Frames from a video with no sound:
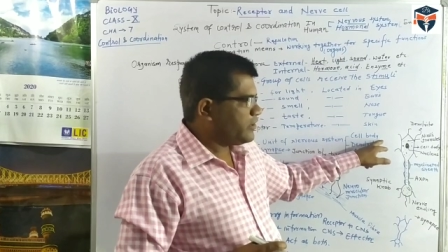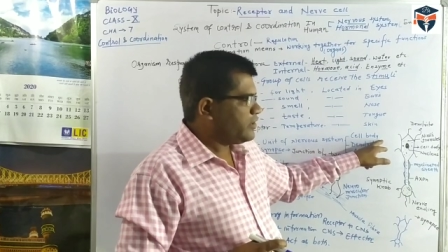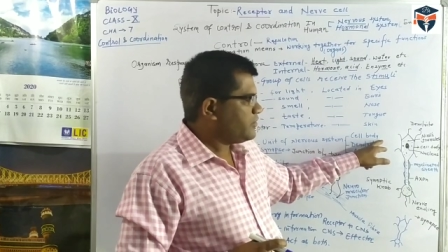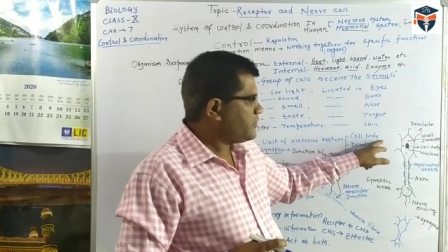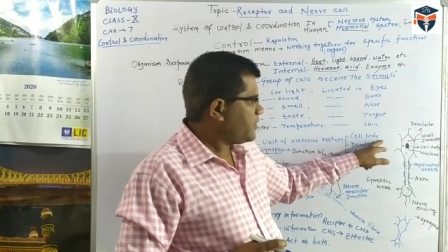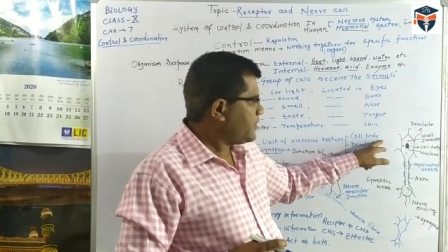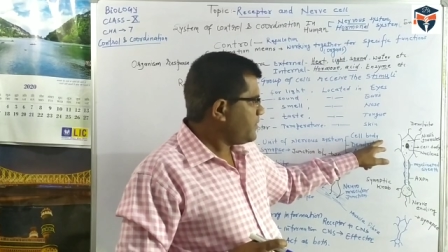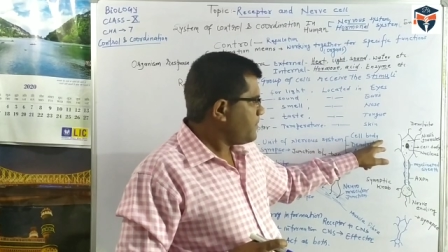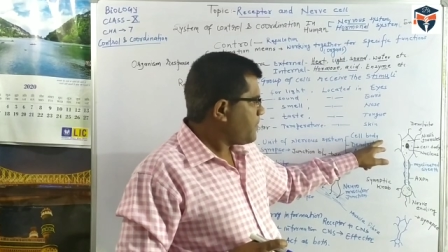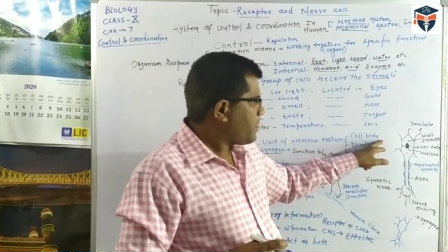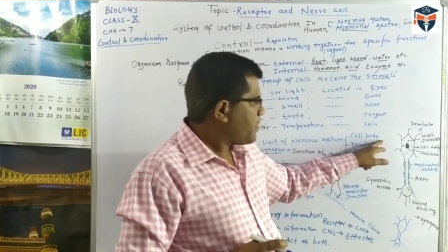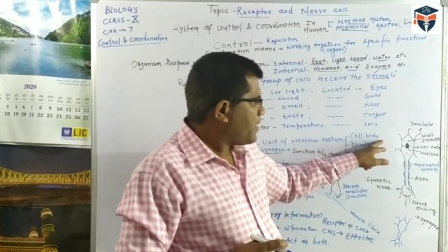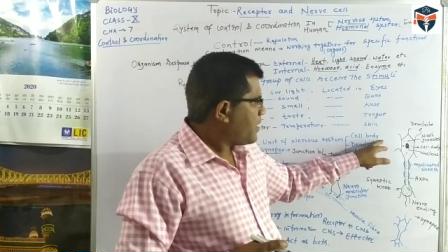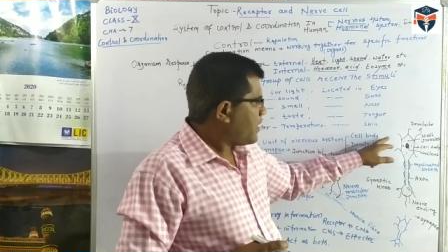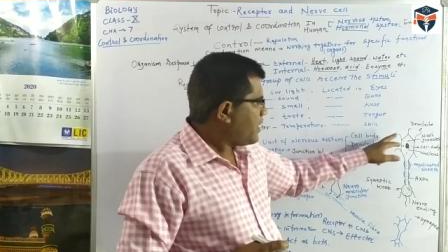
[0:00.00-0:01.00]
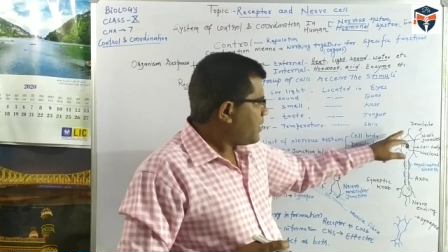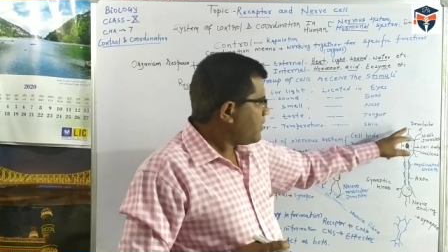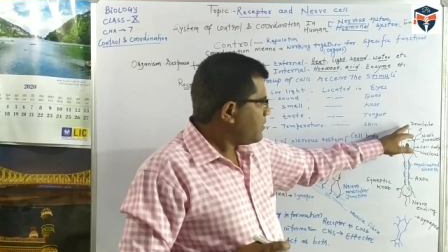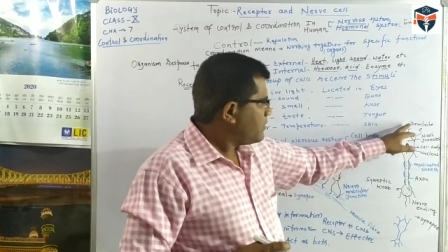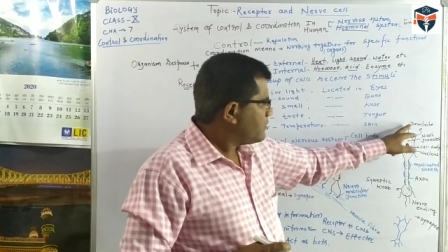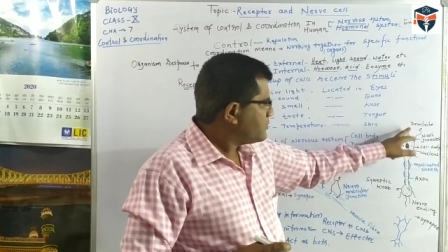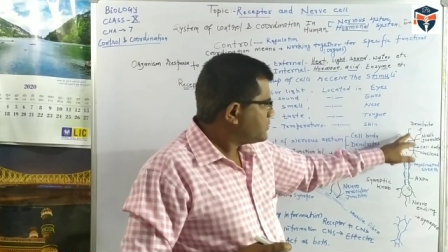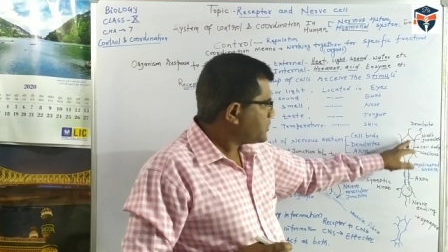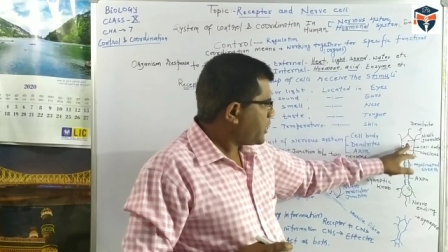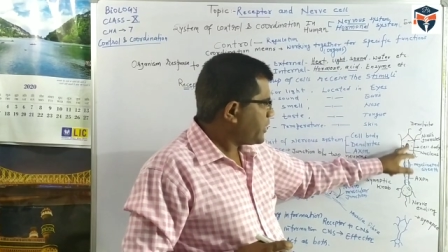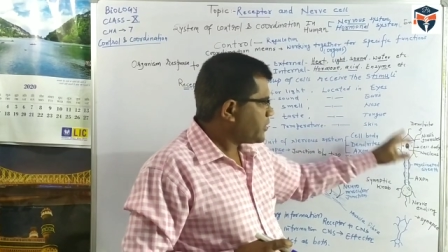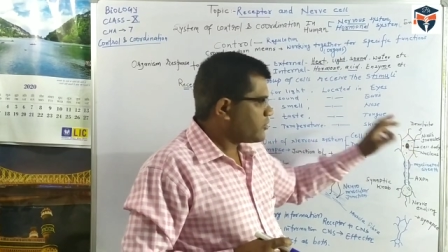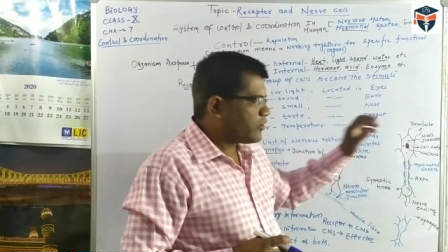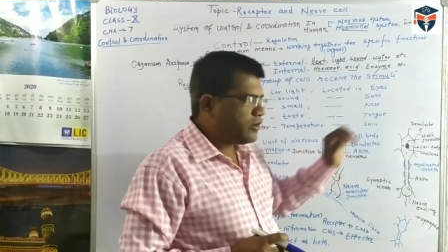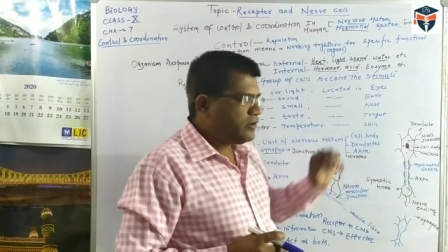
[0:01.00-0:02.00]
region or
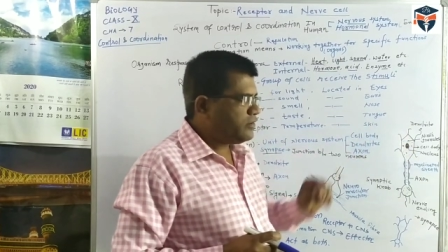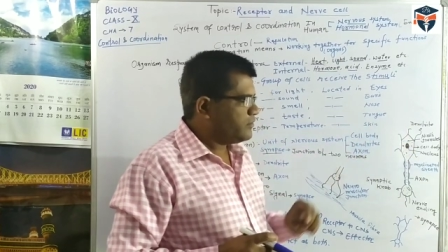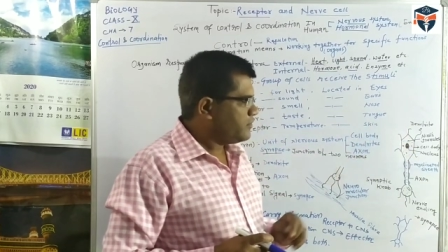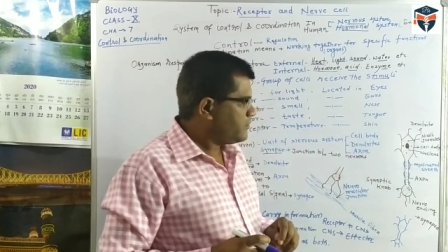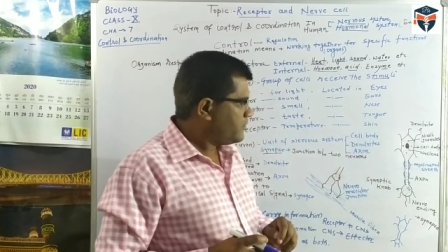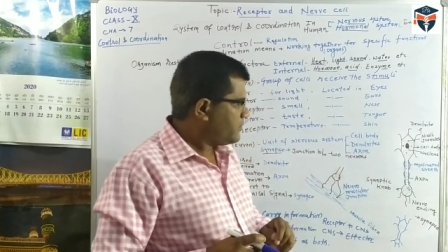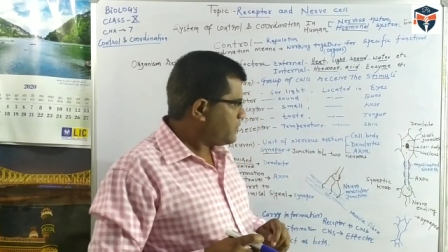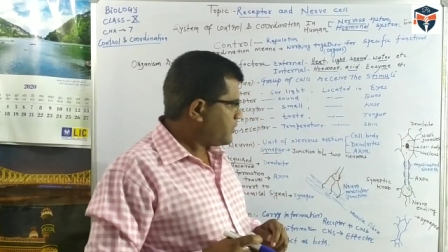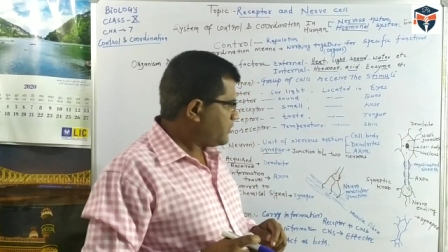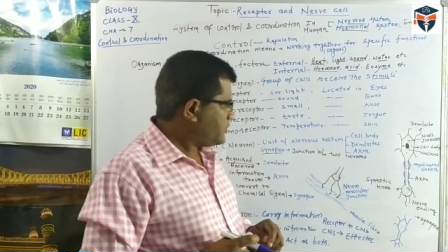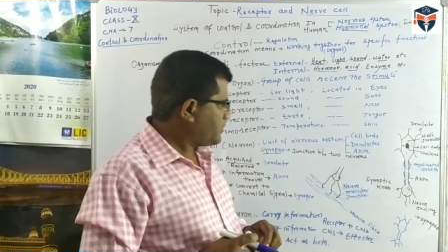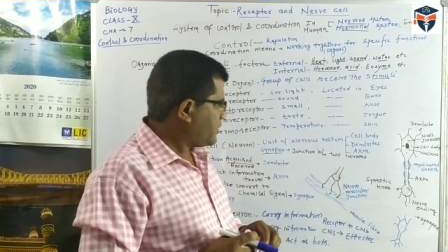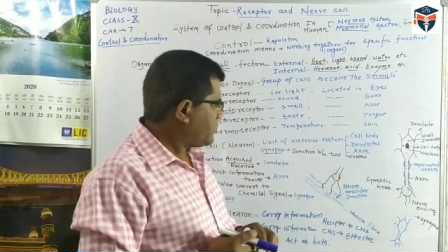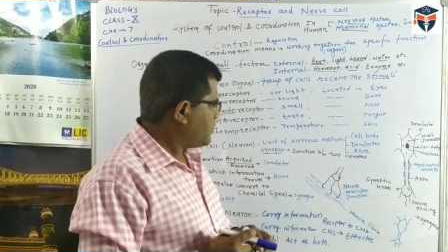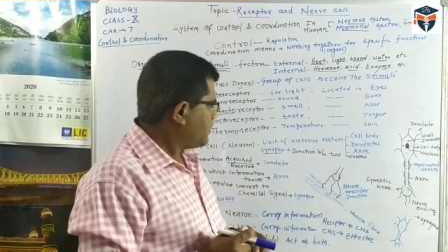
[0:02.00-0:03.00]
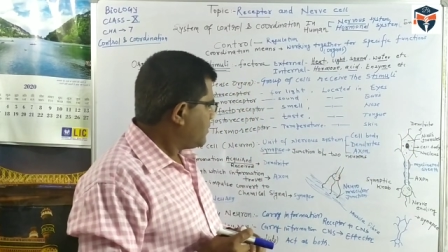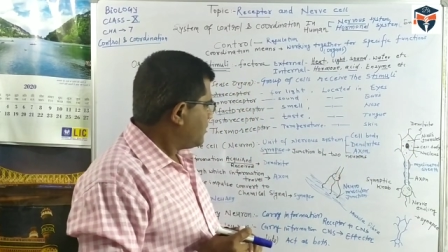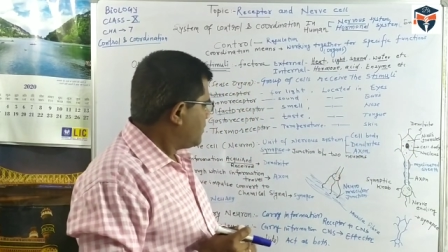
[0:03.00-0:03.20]
cyton region.